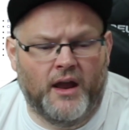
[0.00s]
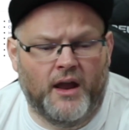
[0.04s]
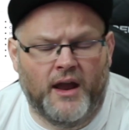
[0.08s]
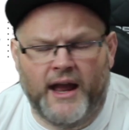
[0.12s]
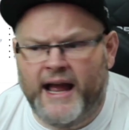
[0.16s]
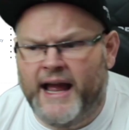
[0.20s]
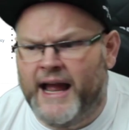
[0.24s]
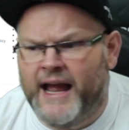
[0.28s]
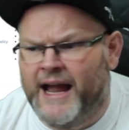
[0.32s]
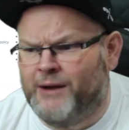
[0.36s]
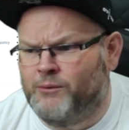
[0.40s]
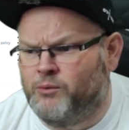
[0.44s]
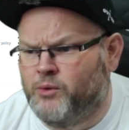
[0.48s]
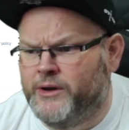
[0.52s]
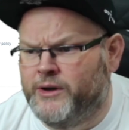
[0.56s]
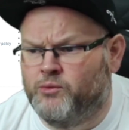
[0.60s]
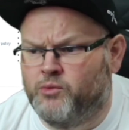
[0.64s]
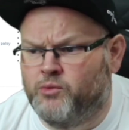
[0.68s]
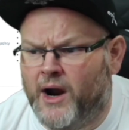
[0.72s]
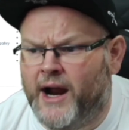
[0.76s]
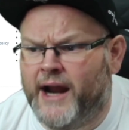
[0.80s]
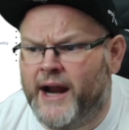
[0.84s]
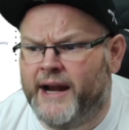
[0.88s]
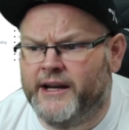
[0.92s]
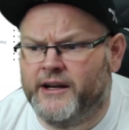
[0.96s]
I
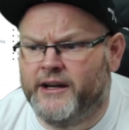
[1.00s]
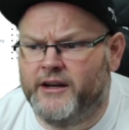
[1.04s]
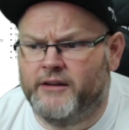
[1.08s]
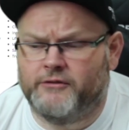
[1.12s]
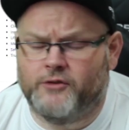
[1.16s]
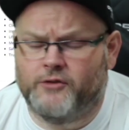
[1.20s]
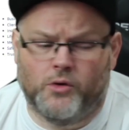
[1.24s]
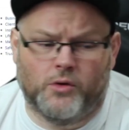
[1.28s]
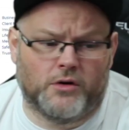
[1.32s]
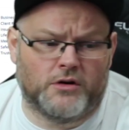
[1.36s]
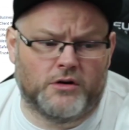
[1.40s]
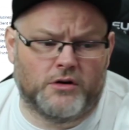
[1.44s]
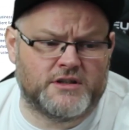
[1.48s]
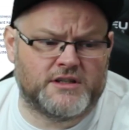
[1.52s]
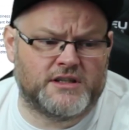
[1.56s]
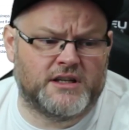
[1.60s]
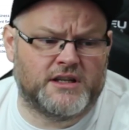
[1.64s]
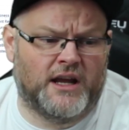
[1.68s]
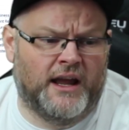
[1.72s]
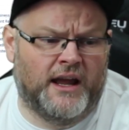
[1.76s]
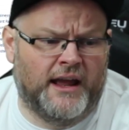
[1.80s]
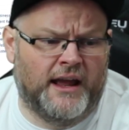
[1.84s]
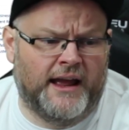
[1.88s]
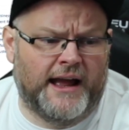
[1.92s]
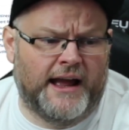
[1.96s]
rewrite it, of course.
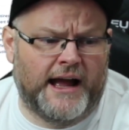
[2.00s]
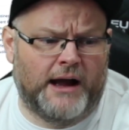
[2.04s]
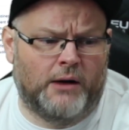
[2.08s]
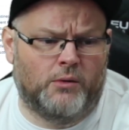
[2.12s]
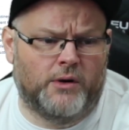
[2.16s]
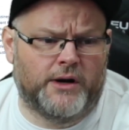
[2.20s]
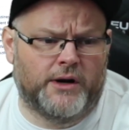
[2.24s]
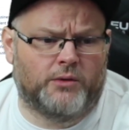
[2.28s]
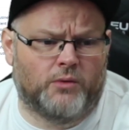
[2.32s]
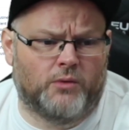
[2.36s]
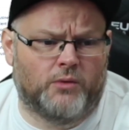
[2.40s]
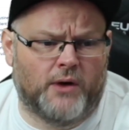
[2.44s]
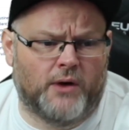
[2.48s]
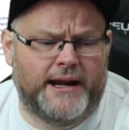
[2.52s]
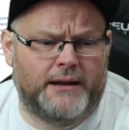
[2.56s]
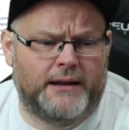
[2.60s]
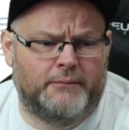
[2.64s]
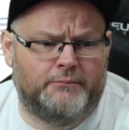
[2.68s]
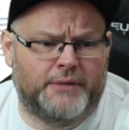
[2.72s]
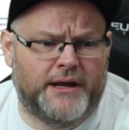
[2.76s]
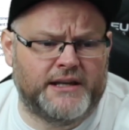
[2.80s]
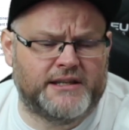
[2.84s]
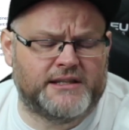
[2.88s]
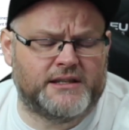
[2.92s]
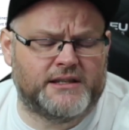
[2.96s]
I want to write it
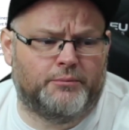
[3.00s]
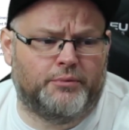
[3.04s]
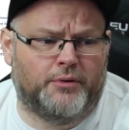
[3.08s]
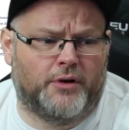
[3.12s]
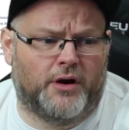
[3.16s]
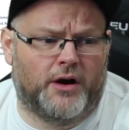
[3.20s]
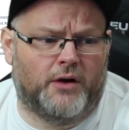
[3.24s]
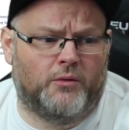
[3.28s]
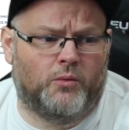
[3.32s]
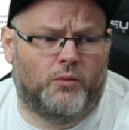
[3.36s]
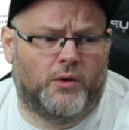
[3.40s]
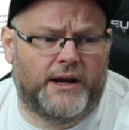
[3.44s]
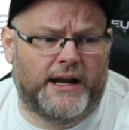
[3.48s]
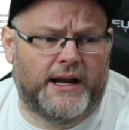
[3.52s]
based upon what,